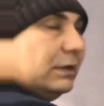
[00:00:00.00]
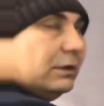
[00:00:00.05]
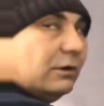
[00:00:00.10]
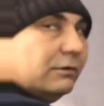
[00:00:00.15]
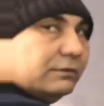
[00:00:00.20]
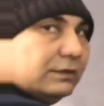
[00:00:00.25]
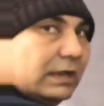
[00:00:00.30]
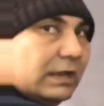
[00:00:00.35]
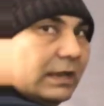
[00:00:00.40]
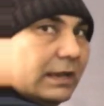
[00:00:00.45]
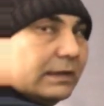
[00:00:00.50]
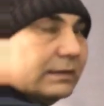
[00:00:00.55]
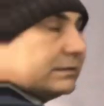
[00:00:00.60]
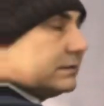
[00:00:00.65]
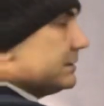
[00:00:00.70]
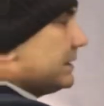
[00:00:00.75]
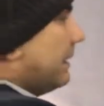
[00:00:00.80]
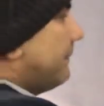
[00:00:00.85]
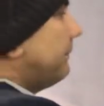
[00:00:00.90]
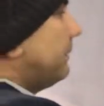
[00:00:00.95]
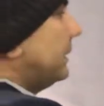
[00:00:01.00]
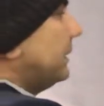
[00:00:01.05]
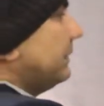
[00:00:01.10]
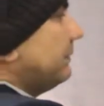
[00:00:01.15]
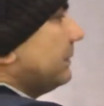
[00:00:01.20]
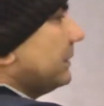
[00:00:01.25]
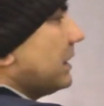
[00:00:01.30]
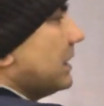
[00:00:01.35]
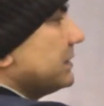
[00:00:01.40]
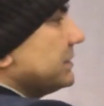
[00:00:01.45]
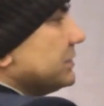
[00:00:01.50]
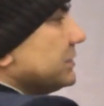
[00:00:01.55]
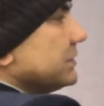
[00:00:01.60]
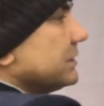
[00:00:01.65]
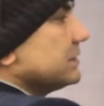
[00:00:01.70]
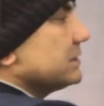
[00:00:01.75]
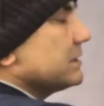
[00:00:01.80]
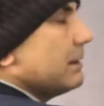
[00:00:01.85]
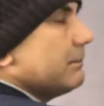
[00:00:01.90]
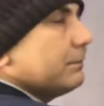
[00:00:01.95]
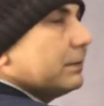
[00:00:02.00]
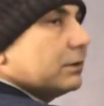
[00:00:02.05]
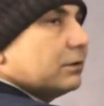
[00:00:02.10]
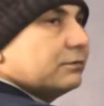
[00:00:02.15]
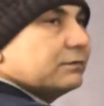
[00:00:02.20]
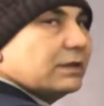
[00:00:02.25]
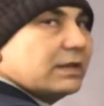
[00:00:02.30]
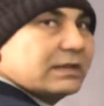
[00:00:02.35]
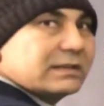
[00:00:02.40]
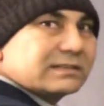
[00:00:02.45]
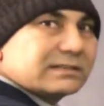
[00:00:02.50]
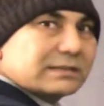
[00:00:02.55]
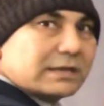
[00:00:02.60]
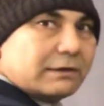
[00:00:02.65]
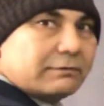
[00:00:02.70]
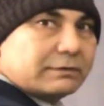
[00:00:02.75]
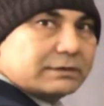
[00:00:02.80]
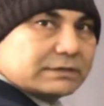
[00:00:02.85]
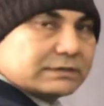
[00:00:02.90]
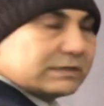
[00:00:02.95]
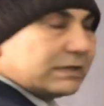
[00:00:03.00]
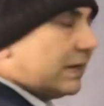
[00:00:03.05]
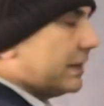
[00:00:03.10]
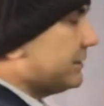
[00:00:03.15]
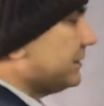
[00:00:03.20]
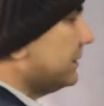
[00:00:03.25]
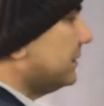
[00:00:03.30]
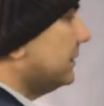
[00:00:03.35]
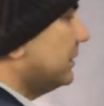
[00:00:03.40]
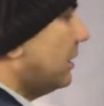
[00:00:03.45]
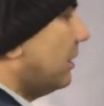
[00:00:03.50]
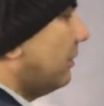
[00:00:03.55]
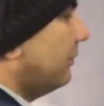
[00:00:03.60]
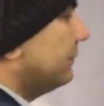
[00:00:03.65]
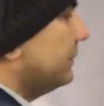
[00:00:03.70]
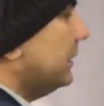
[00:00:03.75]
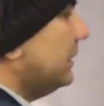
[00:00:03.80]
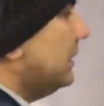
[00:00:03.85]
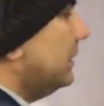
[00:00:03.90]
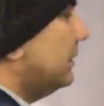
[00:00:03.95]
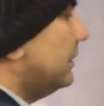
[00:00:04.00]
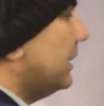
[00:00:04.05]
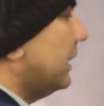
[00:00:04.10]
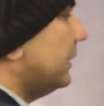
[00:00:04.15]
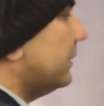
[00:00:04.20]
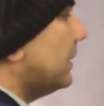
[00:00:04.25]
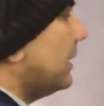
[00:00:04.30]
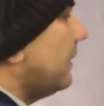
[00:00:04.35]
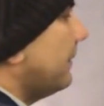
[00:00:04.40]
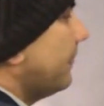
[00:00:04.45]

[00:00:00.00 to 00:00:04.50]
of the sample because it is a sample of the 7th set of the data.